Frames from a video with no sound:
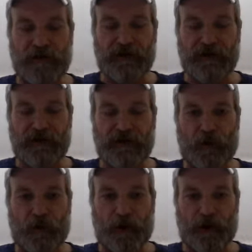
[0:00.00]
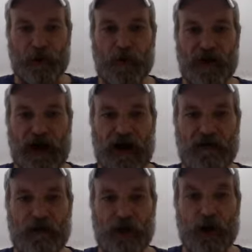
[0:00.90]
discount couponing, what have
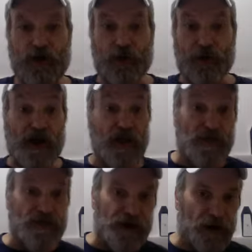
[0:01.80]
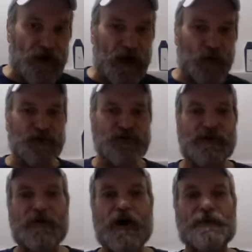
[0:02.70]
you, during their hours
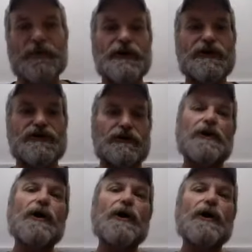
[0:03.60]
of operation,